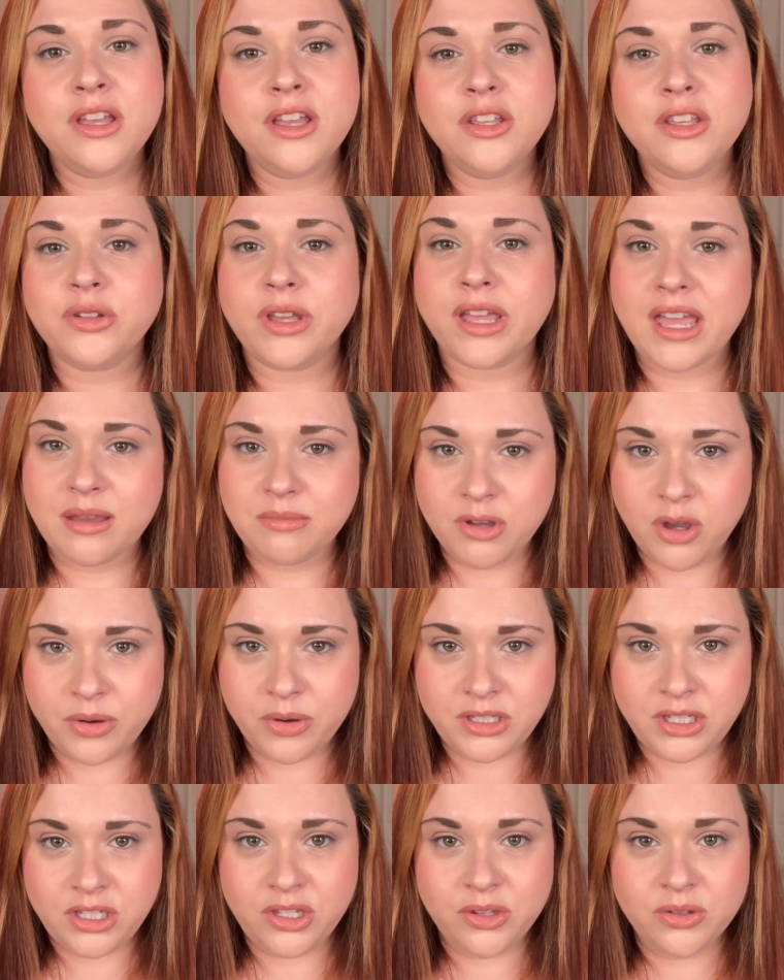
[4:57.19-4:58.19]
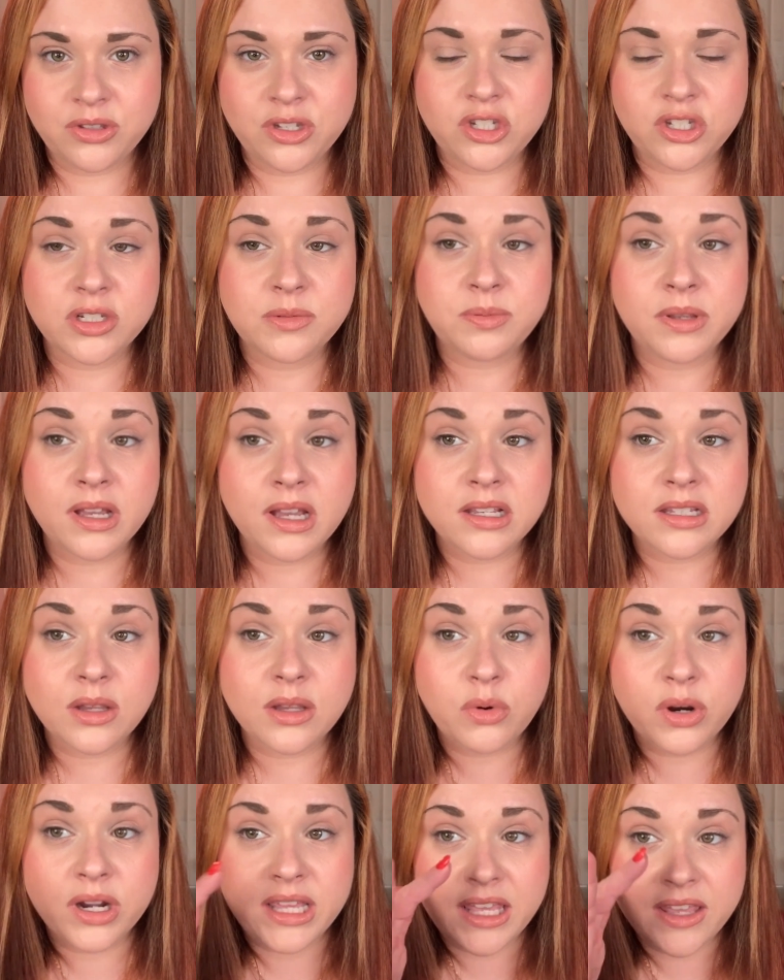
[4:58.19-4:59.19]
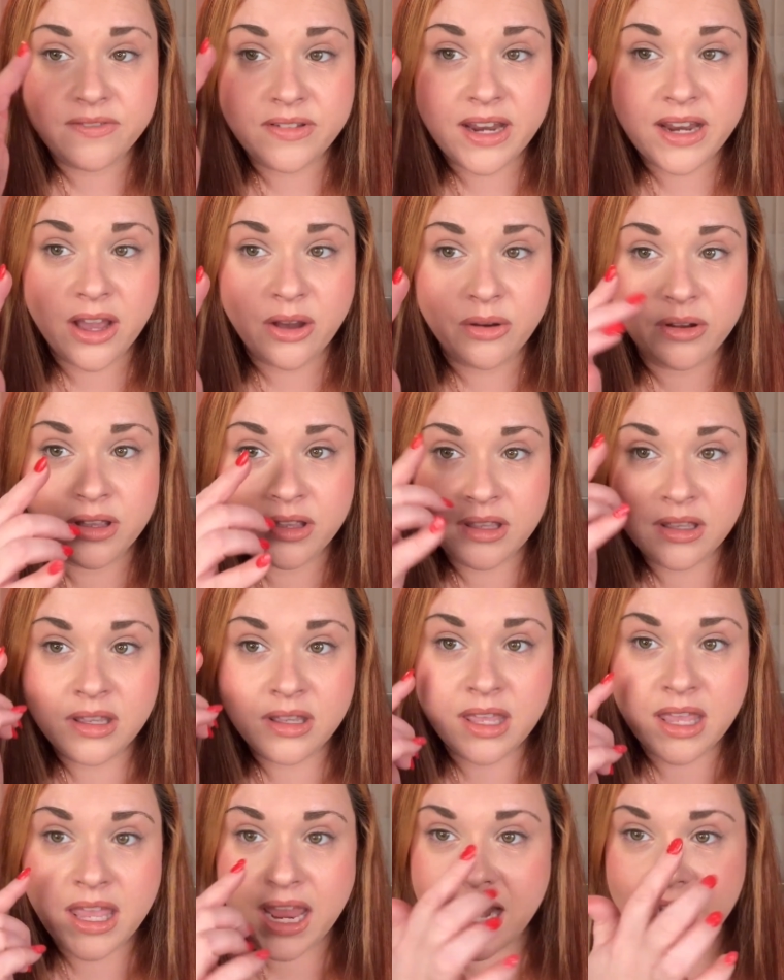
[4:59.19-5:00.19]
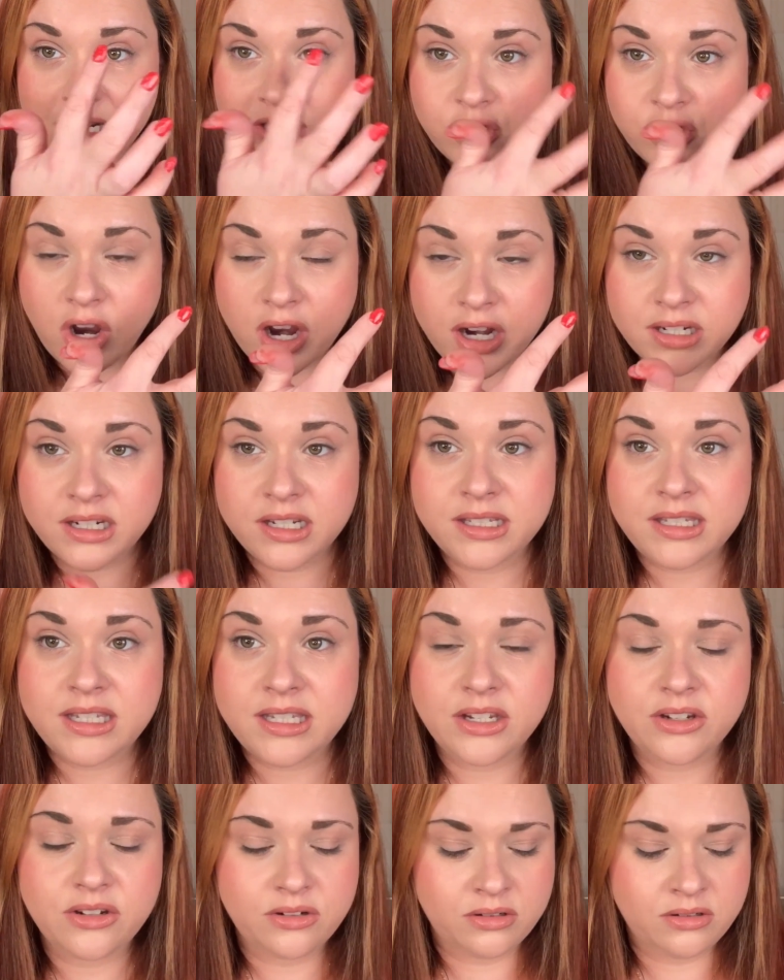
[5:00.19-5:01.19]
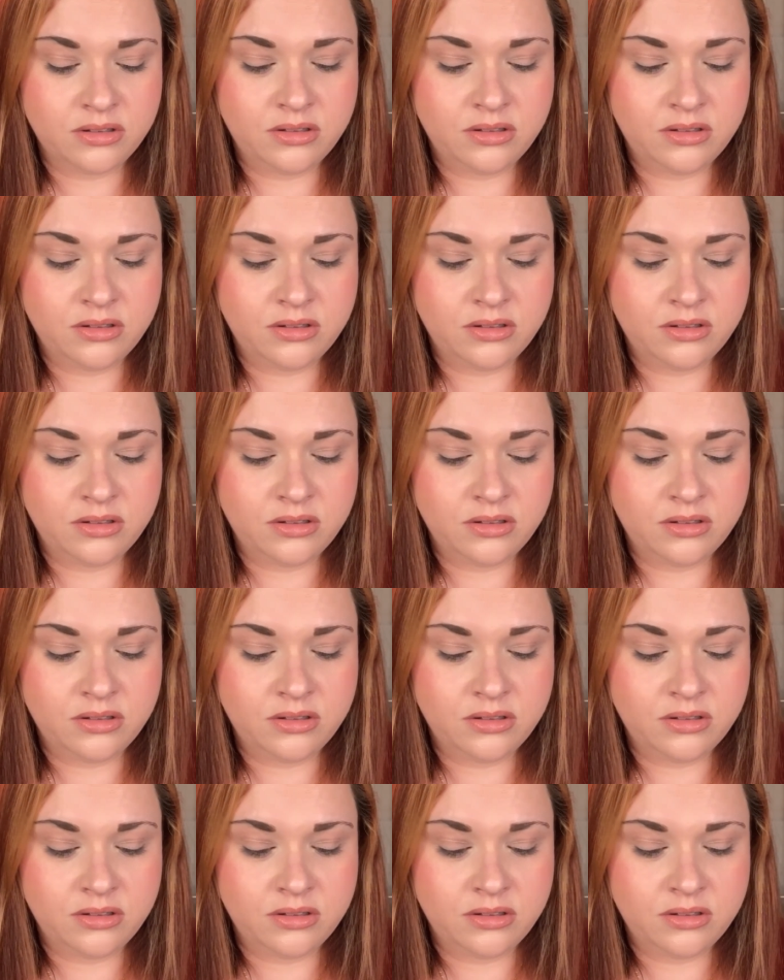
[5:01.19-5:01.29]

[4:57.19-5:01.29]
So I am going to use it just because I want to even out any darkness here.